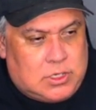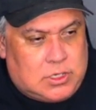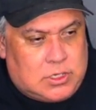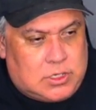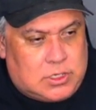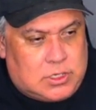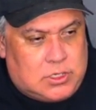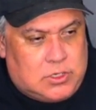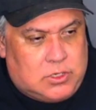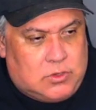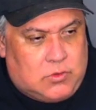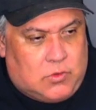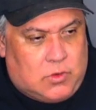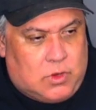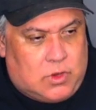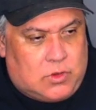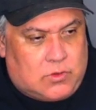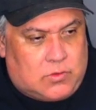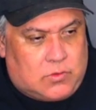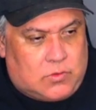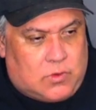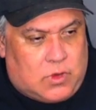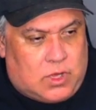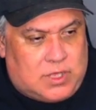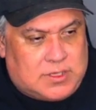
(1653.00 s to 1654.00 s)
you won't
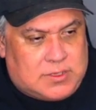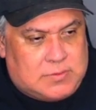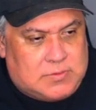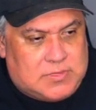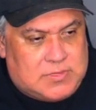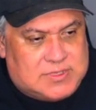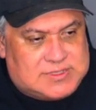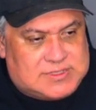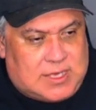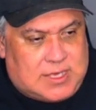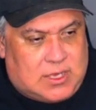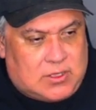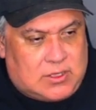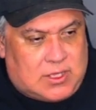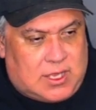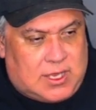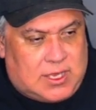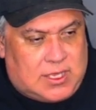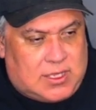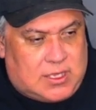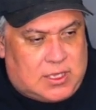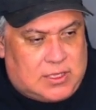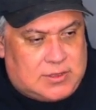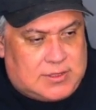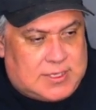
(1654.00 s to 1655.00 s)
want to miss out
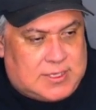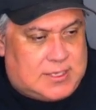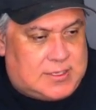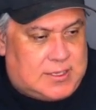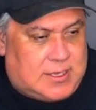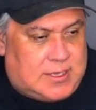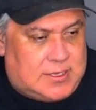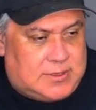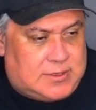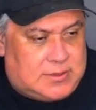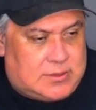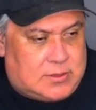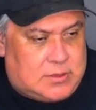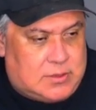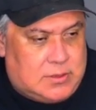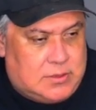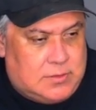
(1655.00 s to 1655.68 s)
on that either.